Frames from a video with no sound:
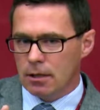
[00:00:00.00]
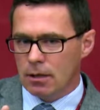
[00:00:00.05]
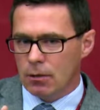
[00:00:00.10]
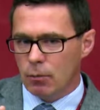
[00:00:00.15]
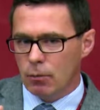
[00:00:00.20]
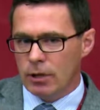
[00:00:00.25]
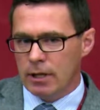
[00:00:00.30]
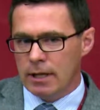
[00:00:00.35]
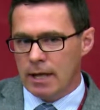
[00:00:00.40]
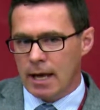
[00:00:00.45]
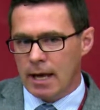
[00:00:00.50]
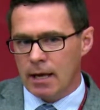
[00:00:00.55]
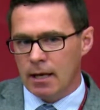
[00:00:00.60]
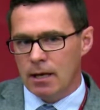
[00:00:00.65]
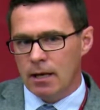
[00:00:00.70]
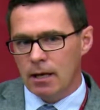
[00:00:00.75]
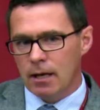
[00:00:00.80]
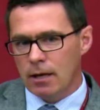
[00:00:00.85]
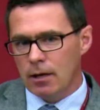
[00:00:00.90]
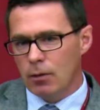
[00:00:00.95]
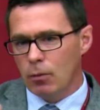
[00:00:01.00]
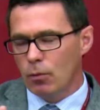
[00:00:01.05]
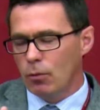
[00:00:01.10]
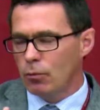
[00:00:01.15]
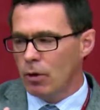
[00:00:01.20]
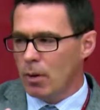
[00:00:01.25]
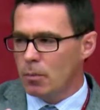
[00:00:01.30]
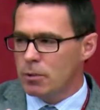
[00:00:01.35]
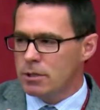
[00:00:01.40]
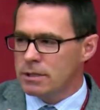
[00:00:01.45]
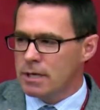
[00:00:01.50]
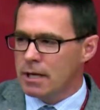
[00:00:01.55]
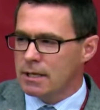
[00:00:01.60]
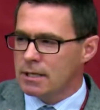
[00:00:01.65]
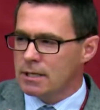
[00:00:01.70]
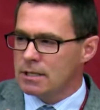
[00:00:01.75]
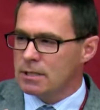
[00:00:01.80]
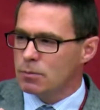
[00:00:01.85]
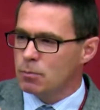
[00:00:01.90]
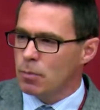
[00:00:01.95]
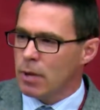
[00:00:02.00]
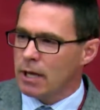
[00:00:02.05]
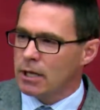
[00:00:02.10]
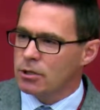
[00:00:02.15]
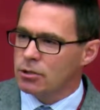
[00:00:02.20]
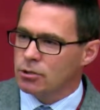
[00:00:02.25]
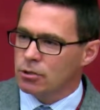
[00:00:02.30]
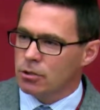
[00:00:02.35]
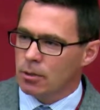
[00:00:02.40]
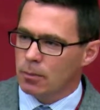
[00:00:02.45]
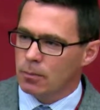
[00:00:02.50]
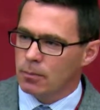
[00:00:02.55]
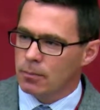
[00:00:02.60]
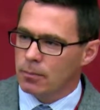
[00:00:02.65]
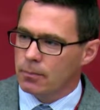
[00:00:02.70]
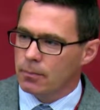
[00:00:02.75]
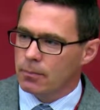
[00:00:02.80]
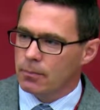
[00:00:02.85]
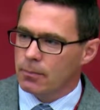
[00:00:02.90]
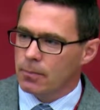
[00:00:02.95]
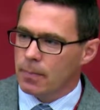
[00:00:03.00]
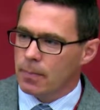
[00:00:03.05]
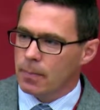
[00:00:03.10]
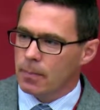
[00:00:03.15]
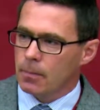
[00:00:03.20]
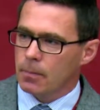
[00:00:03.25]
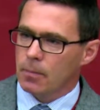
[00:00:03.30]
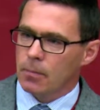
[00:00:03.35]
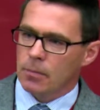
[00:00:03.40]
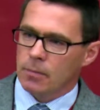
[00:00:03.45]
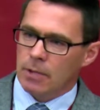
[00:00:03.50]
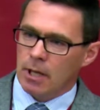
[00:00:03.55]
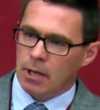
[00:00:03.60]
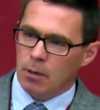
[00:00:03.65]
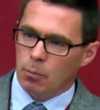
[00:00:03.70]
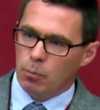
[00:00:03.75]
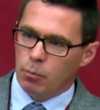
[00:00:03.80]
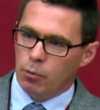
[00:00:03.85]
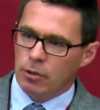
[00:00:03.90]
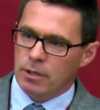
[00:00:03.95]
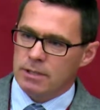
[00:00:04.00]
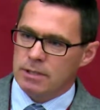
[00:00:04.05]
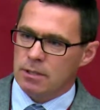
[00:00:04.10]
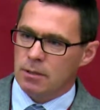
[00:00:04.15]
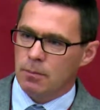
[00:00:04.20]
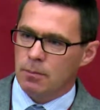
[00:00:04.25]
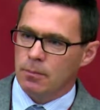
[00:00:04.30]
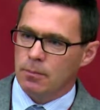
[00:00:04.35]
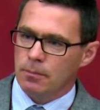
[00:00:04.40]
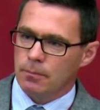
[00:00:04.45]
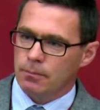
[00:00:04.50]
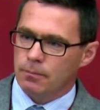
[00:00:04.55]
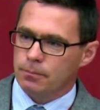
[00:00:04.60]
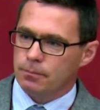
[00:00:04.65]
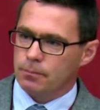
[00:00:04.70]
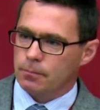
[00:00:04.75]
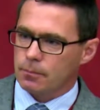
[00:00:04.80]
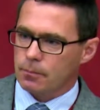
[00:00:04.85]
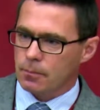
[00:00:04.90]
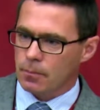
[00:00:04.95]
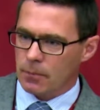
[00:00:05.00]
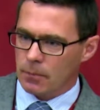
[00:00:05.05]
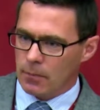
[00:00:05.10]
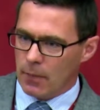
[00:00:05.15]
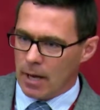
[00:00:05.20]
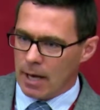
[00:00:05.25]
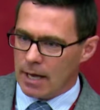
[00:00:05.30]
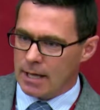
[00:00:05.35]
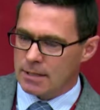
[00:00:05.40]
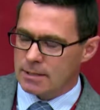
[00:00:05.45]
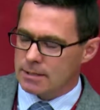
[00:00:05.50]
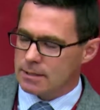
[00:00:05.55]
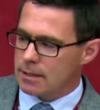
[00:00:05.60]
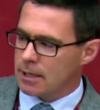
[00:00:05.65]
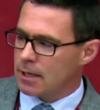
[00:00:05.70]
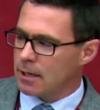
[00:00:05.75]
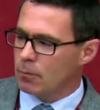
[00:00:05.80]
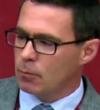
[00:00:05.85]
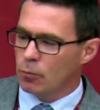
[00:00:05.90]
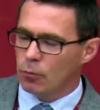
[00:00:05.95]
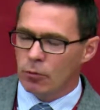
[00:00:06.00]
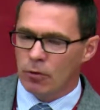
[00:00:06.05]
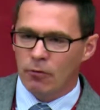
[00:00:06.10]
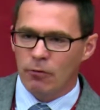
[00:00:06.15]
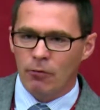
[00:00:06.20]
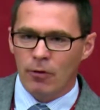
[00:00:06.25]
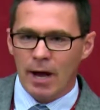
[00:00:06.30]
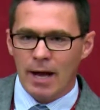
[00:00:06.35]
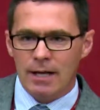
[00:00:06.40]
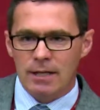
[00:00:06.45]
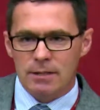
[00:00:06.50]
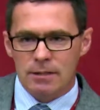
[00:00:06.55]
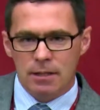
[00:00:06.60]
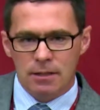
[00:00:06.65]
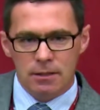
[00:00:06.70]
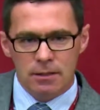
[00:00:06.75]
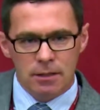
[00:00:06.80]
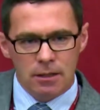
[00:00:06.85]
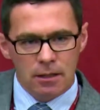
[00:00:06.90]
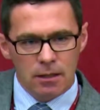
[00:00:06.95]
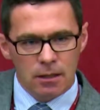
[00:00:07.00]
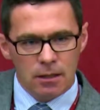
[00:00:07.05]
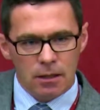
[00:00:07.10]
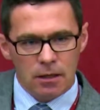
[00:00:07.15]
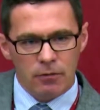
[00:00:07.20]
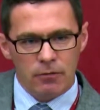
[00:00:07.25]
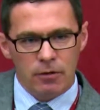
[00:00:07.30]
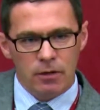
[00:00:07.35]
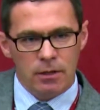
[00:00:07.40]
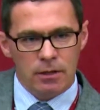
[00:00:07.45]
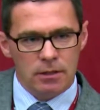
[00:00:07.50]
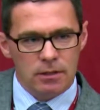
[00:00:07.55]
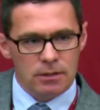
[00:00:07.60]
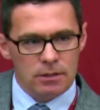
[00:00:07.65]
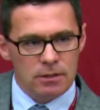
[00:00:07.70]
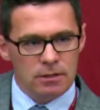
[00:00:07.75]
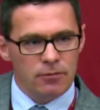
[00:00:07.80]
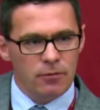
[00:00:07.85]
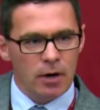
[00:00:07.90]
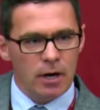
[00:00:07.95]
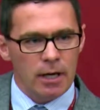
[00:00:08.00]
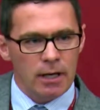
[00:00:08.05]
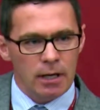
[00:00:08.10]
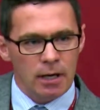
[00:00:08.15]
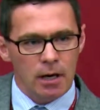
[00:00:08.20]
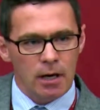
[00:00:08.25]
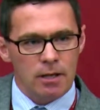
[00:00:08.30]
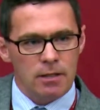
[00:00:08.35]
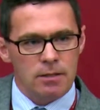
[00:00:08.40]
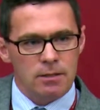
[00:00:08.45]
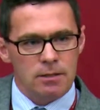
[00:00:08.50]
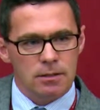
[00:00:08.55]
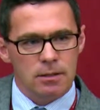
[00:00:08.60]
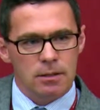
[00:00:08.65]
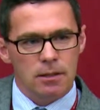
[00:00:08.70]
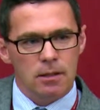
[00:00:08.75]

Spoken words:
we then represent a spectrum that a prism has refracted of the divine light.